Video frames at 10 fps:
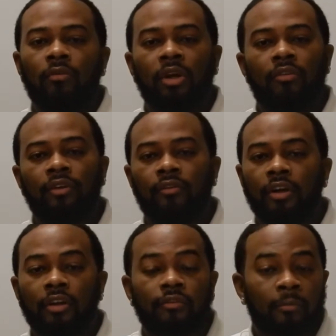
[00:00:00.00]
We are very,
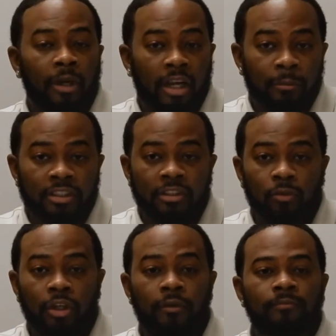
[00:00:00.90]
very good phlebotomists as
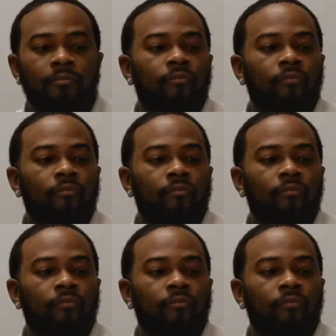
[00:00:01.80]
well.